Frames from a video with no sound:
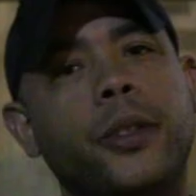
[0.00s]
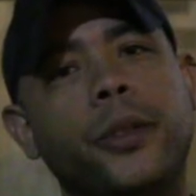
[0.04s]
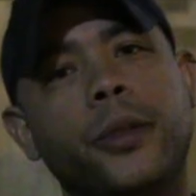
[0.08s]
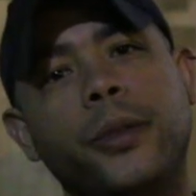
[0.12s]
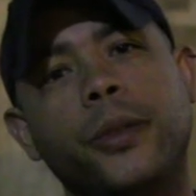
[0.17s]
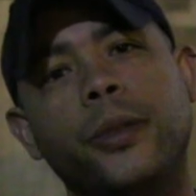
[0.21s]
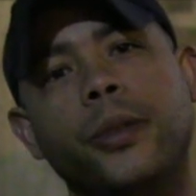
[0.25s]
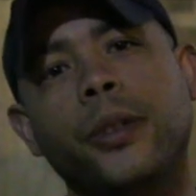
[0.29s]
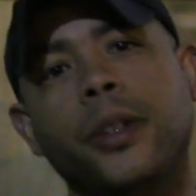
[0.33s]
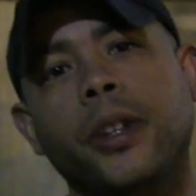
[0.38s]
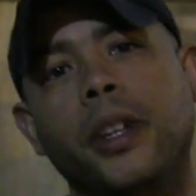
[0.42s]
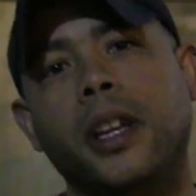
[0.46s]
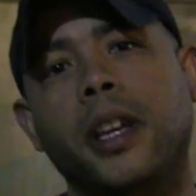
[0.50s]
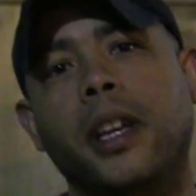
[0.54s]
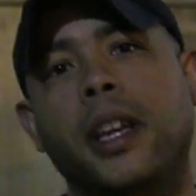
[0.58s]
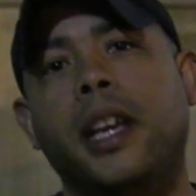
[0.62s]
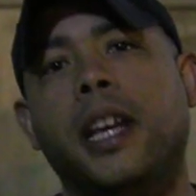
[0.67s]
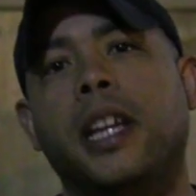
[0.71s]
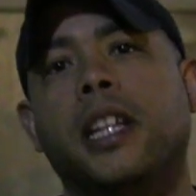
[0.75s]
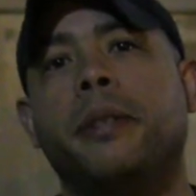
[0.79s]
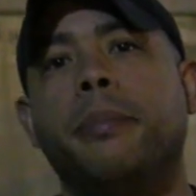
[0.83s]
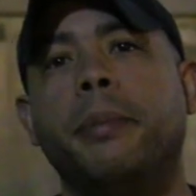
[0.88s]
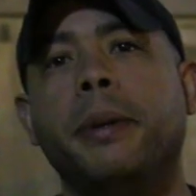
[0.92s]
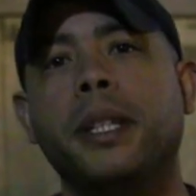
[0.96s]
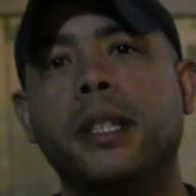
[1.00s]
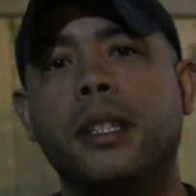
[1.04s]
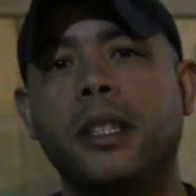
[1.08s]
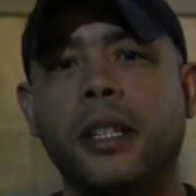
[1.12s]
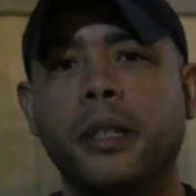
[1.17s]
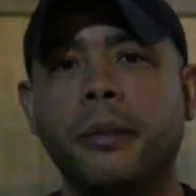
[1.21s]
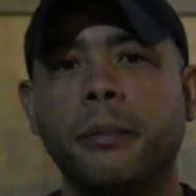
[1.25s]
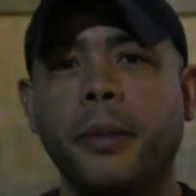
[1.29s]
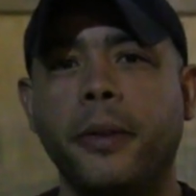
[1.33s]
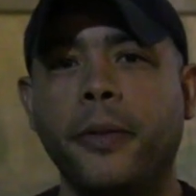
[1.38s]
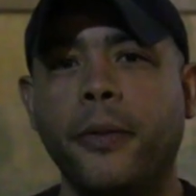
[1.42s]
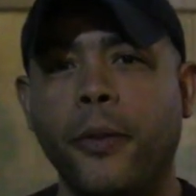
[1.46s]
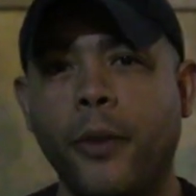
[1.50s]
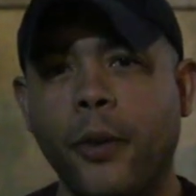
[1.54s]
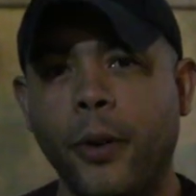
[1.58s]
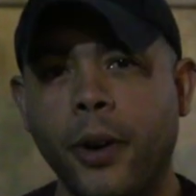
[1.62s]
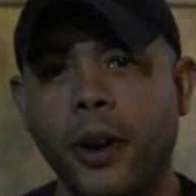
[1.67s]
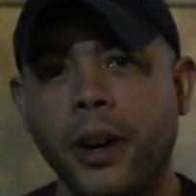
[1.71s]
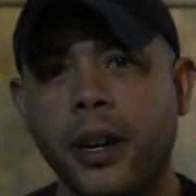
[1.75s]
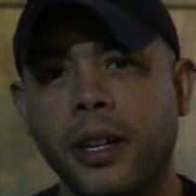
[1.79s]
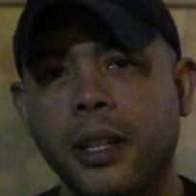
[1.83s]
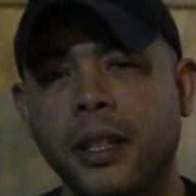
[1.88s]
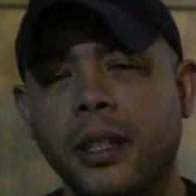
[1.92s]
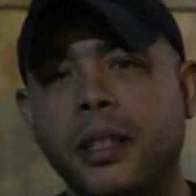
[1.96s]
do, it's been done
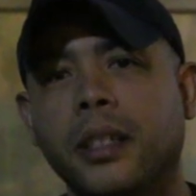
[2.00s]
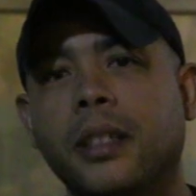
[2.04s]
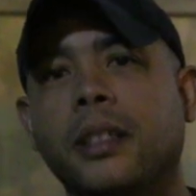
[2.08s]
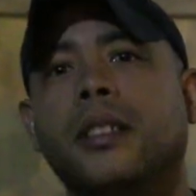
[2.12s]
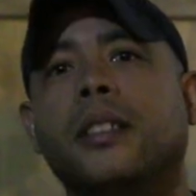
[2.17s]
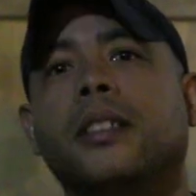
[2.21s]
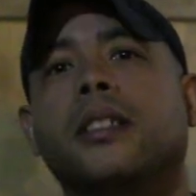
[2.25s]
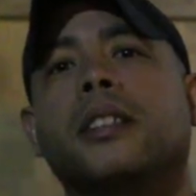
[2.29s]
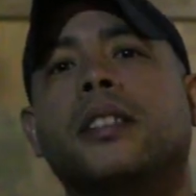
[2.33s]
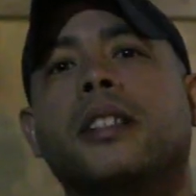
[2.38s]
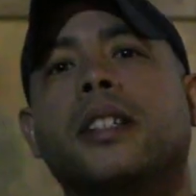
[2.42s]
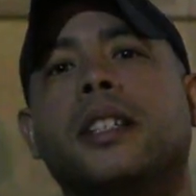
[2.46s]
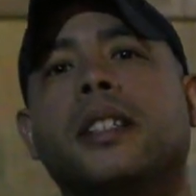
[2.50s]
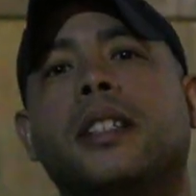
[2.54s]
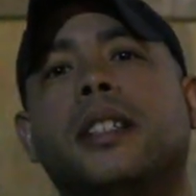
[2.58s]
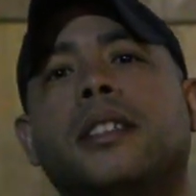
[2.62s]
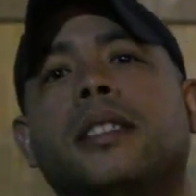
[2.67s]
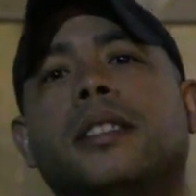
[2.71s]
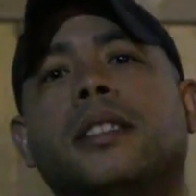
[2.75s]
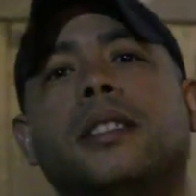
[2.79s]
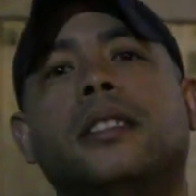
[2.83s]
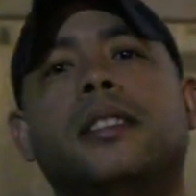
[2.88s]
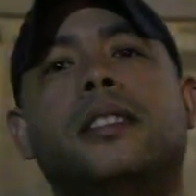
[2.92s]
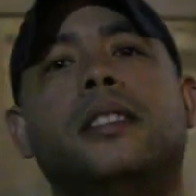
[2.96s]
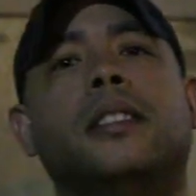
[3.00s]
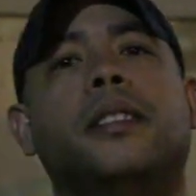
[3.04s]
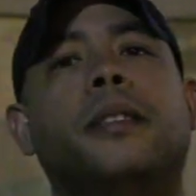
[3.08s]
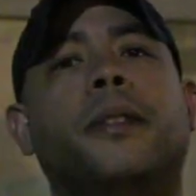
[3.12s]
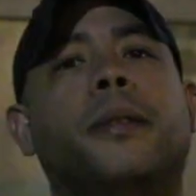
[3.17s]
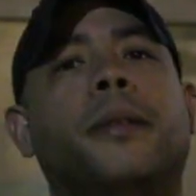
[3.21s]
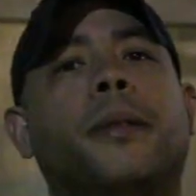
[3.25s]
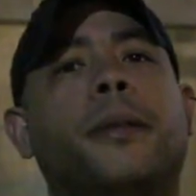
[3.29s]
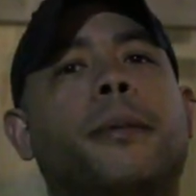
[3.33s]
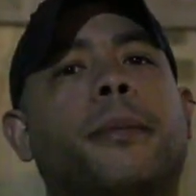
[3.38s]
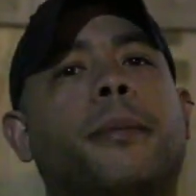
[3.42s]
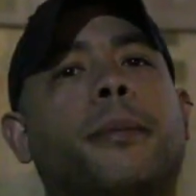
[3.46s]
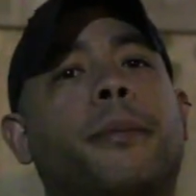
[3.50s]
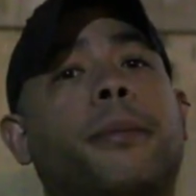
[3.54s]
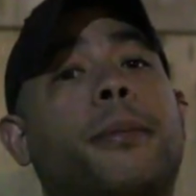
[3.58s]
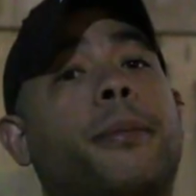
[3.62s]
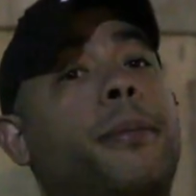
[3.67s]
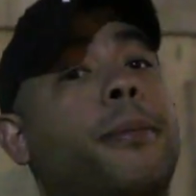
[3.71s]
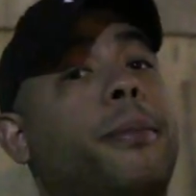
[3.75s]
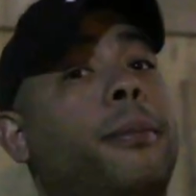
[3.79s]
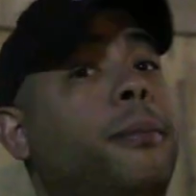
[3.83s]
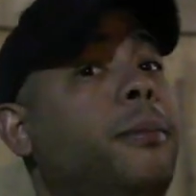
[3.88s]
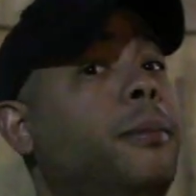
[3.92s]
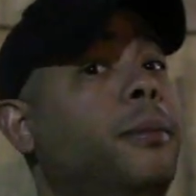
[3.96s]
before, because
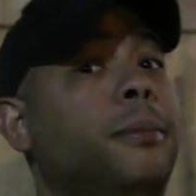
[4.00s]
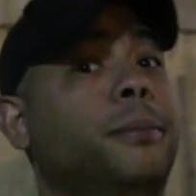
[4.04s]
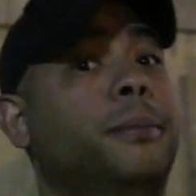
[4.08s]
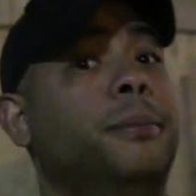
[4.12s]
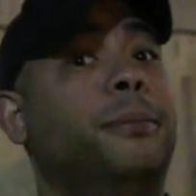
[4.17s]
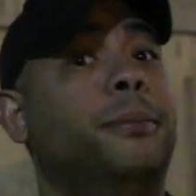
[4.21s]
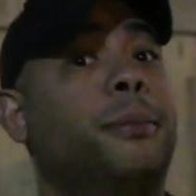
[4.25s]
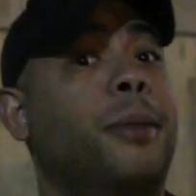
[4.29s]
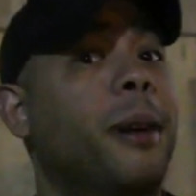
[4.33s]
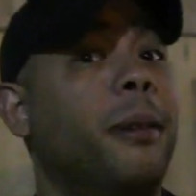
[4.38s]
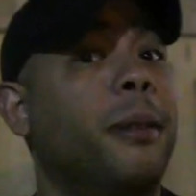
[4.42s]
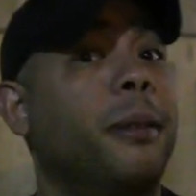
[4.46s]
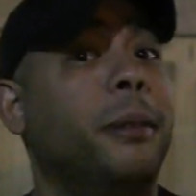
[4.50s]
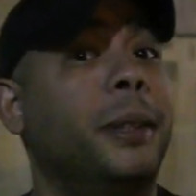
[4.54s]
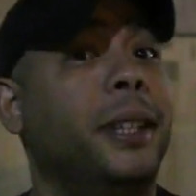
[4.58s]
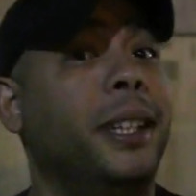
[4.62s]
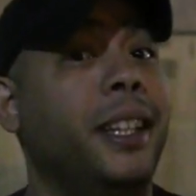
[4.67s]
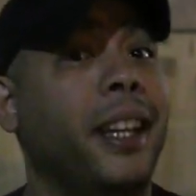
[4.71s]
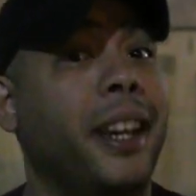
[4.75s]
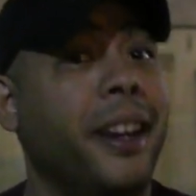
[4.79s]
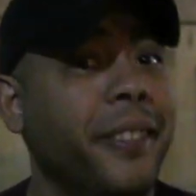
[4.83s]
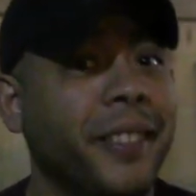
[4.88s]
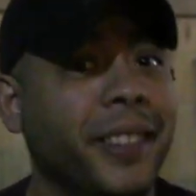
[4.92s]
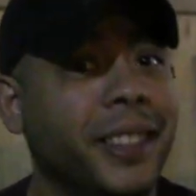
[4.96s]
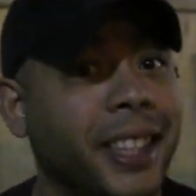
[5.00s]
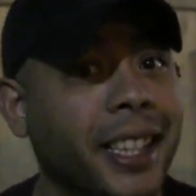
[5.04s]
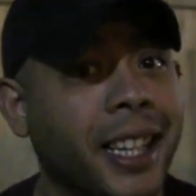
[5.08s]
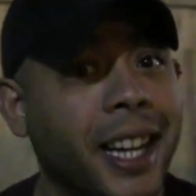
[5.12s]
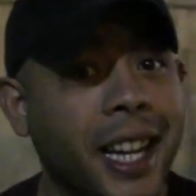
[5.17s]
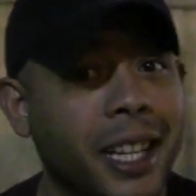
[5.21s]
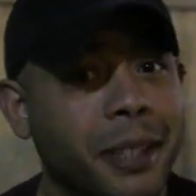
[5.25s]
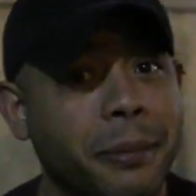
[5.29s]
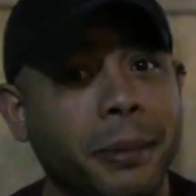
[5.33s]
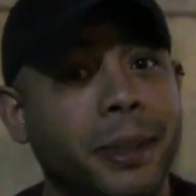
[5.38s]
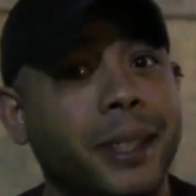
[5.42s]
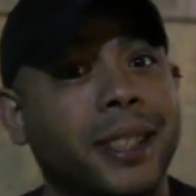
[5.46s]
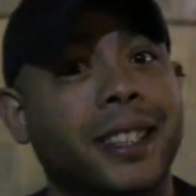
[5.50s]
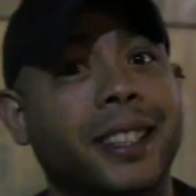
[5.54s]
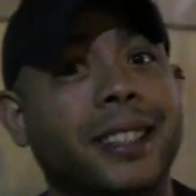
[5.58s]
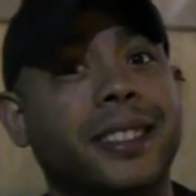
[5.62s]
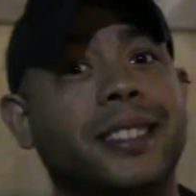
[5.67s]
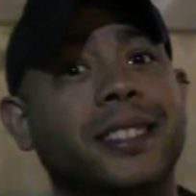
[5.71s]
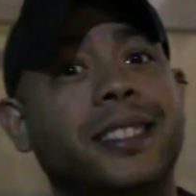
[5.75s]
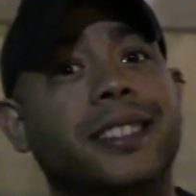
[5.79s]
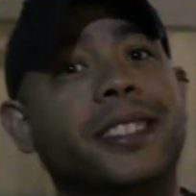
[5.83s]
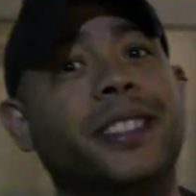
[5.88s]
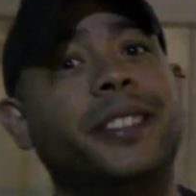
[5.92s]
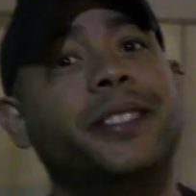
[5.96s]
probably everything has been done
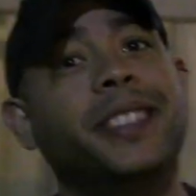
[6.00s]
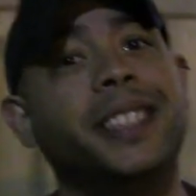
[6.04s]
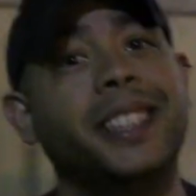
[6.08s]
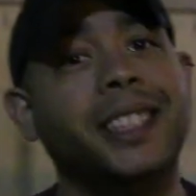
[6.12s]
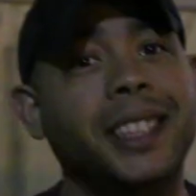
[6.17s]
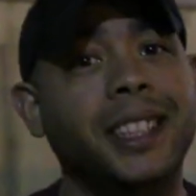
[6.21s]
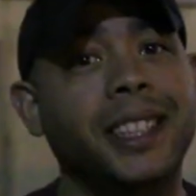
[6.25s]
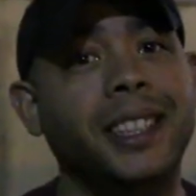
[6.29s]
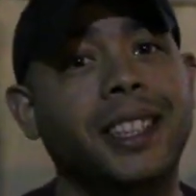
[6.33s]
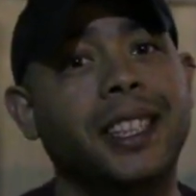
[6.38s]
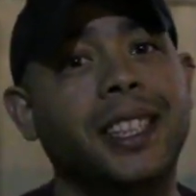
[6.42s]
already,